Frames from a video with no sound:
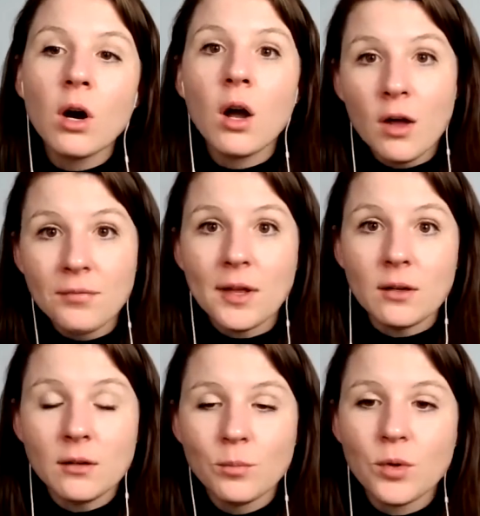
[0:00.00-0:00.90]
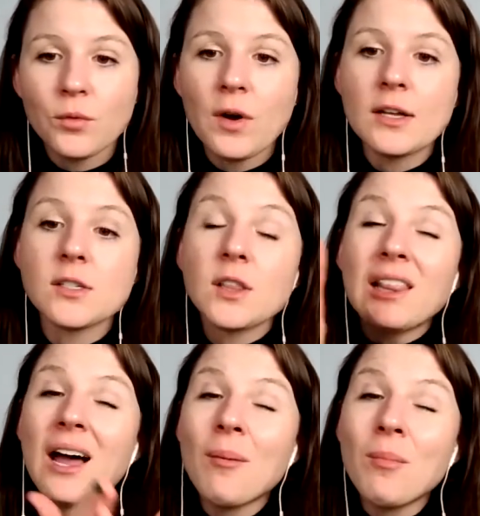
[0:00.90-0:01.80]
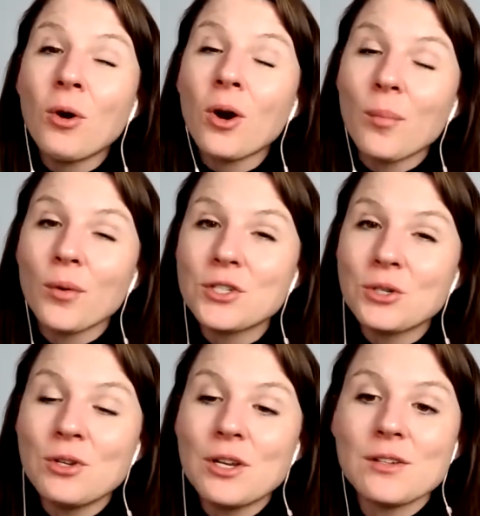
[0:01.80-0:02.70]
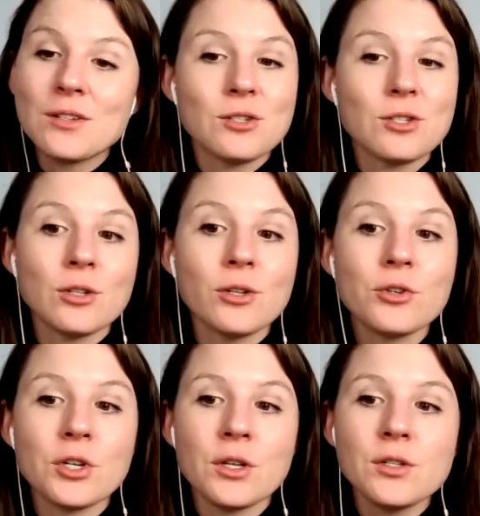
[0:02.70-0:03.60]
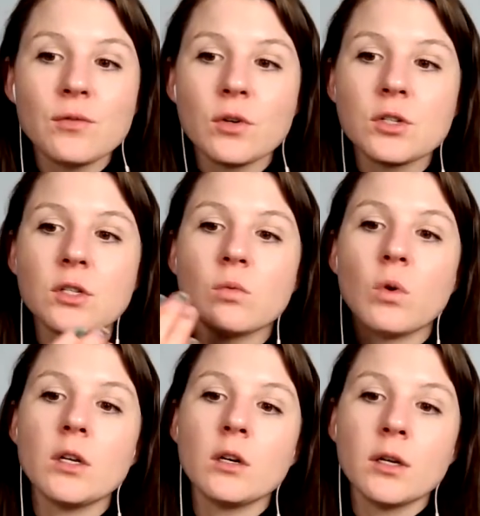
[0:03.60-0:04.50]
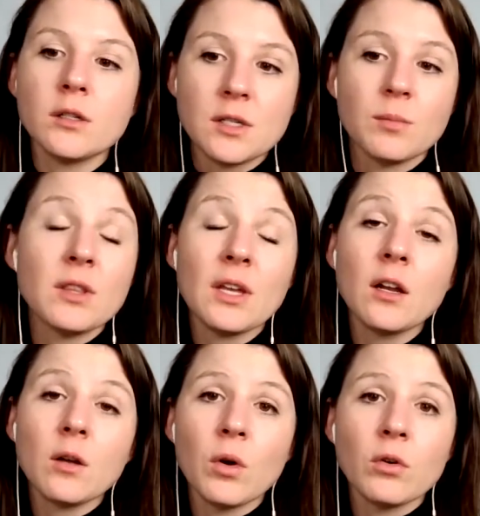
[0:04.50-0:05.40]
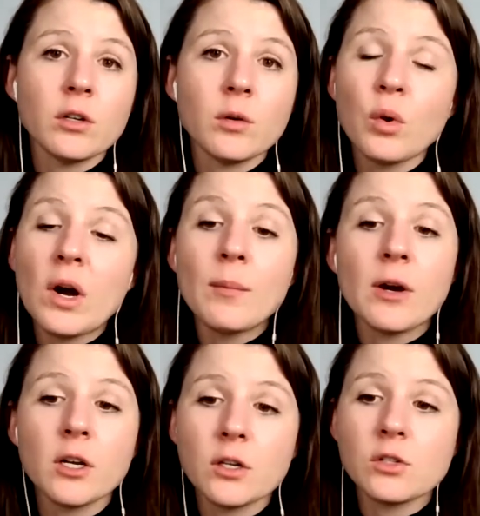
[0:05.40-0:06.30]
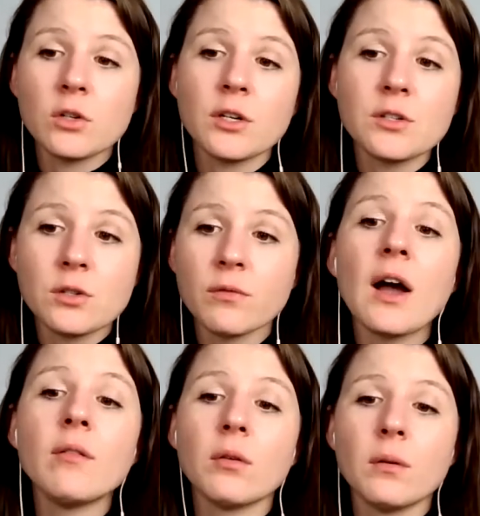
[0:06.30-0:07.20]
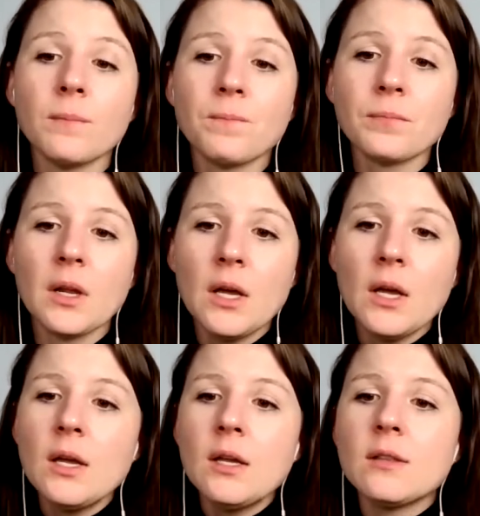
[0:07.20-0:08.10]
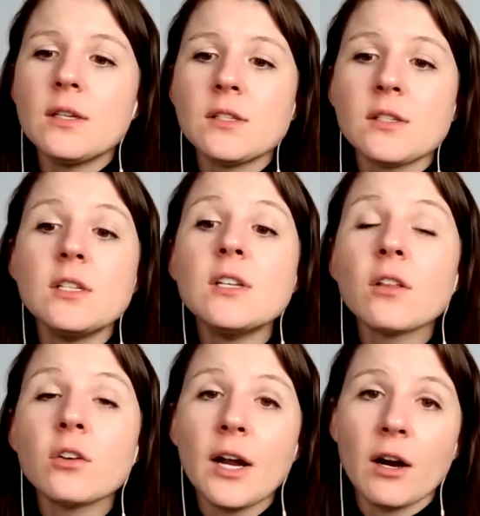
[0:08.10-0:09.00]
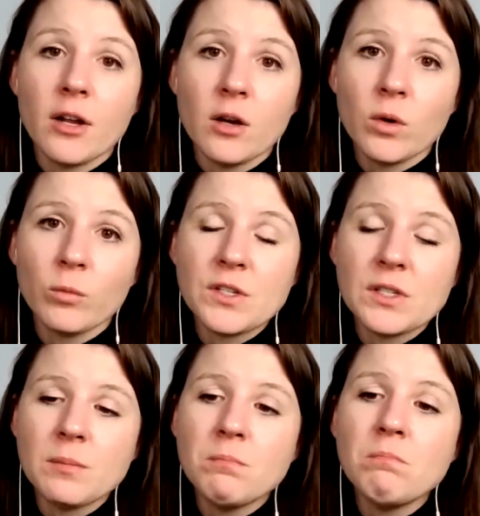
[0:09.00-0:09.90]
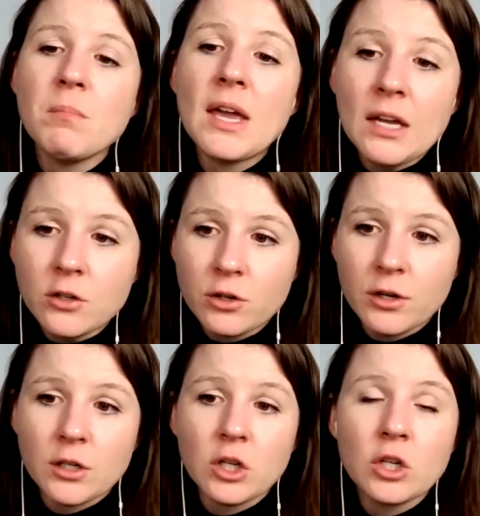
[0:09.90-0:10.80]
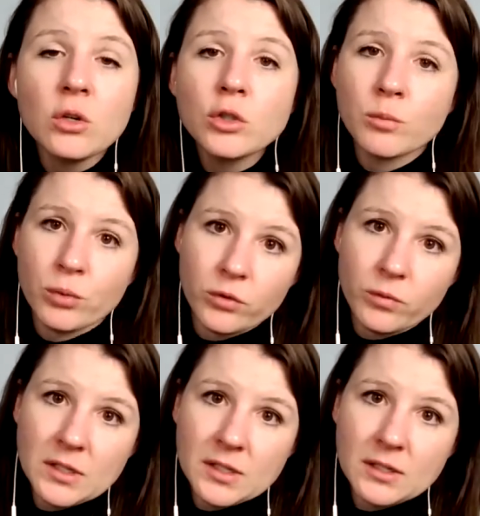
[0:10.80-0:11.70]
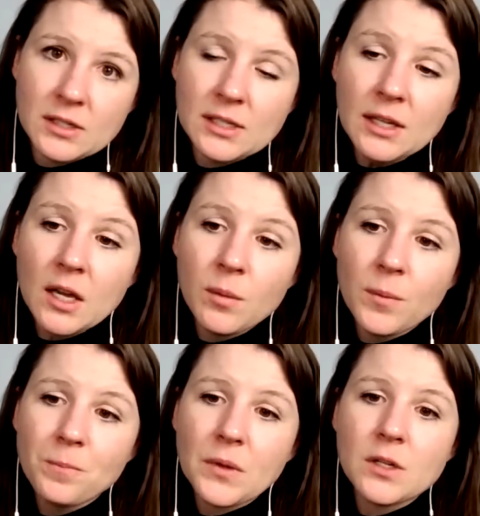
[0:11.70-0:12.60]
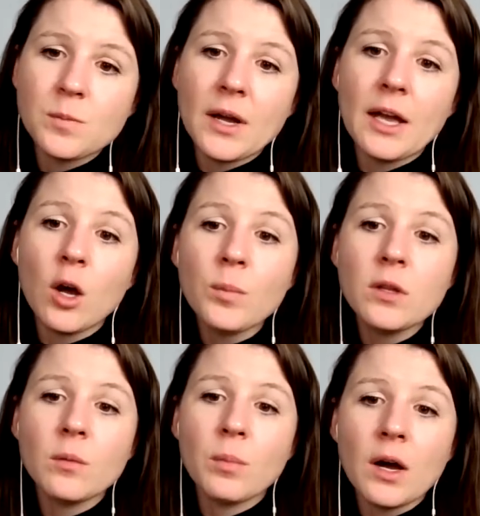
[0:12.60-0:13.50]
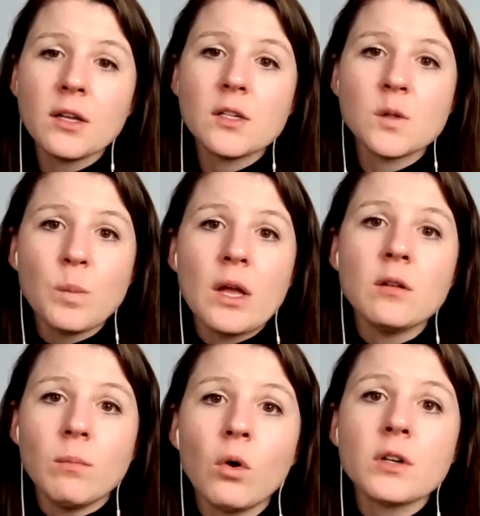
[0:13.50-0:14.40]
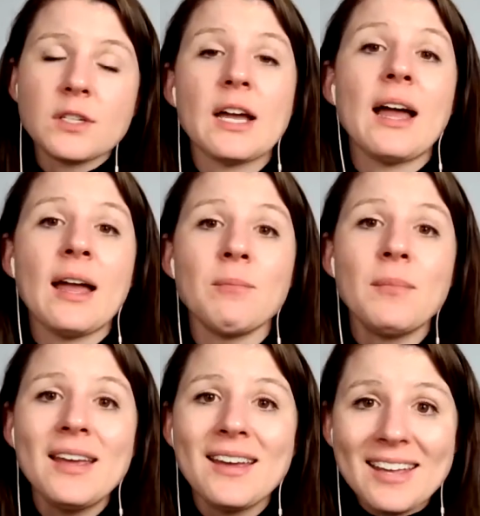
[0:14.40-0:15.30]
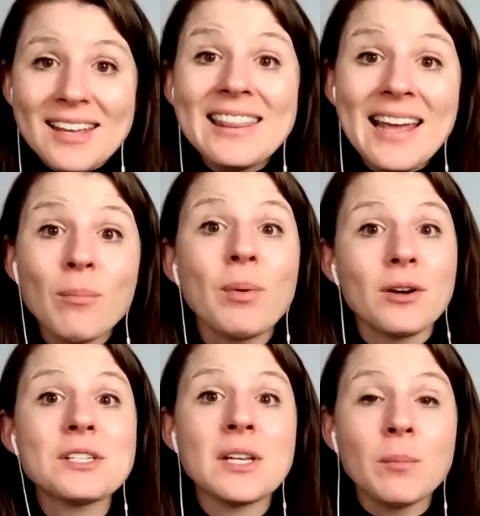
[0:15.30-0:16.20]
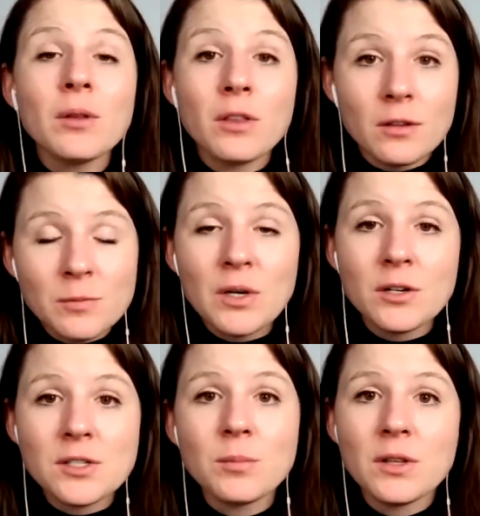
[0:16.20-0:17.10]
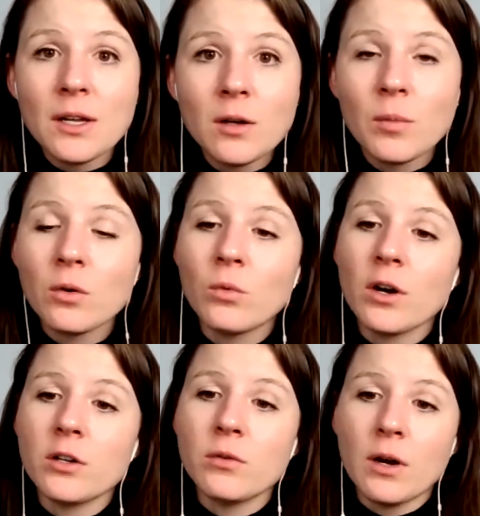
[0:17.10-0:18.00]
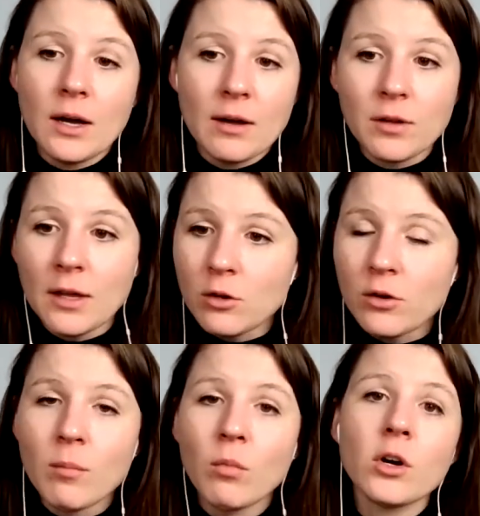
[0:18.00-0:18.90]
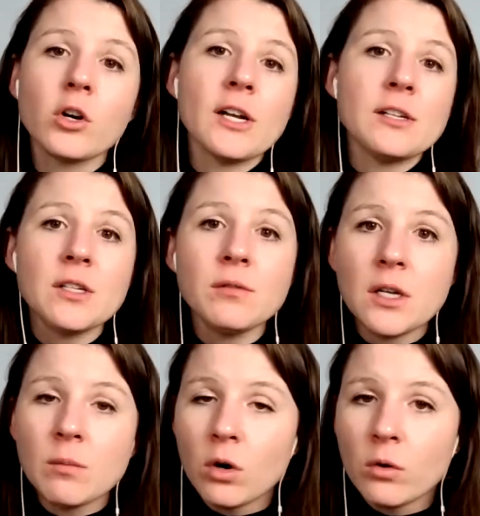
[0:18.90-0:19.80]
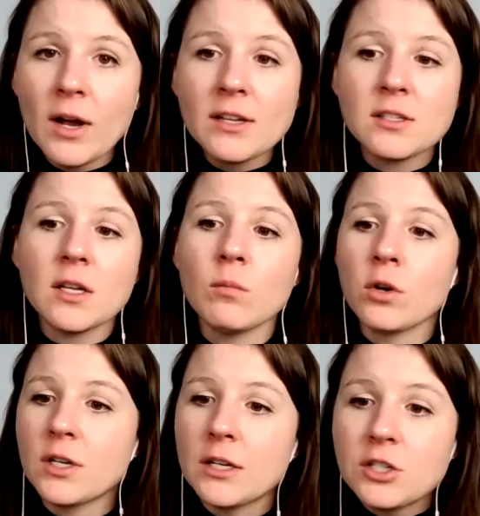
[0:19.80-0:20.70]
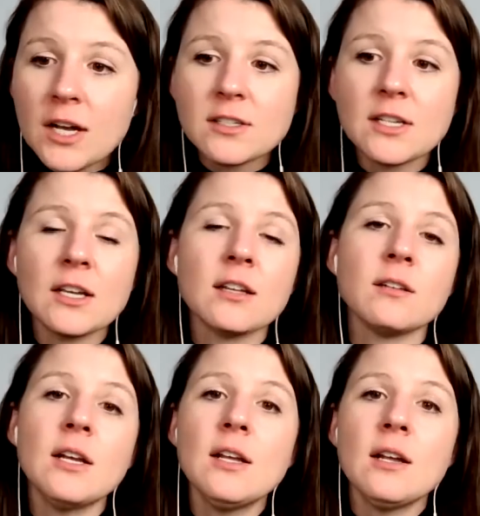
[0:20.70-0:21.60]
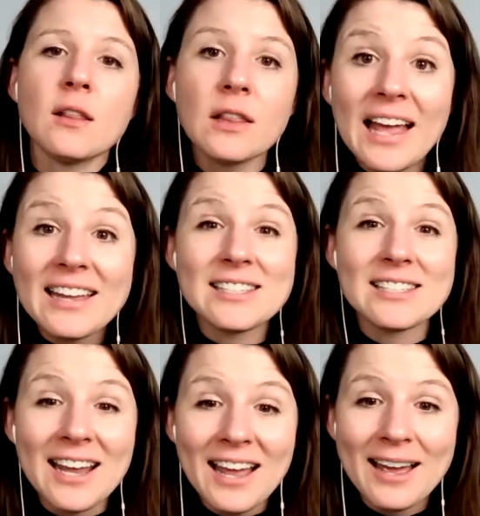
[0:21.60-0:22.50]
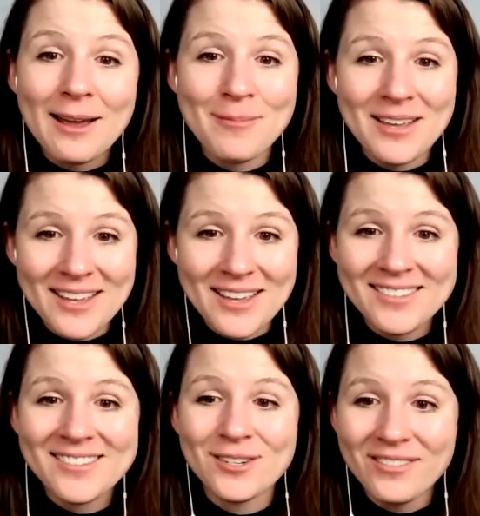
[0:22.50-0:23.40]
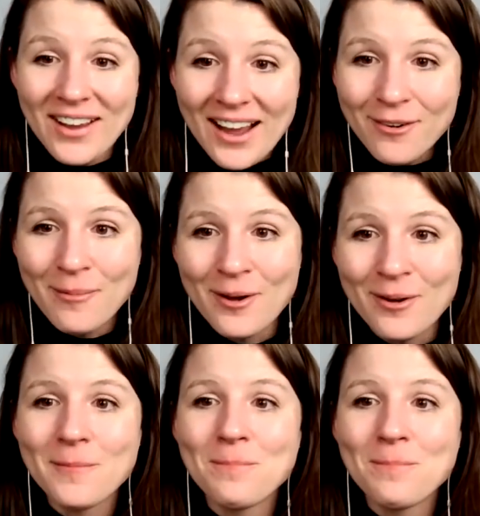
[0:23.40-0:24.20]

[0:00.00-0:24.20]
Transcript: often provides a lot more opportunities and solutions versus when you're in sympathetic mode and your primary concern is survival. This is another area where we see major and huge improvements in sleep, is by helping the body spend more time in that parasympathetic mode, where you have more creativity, more resting, more digesting, and less time in survival mode.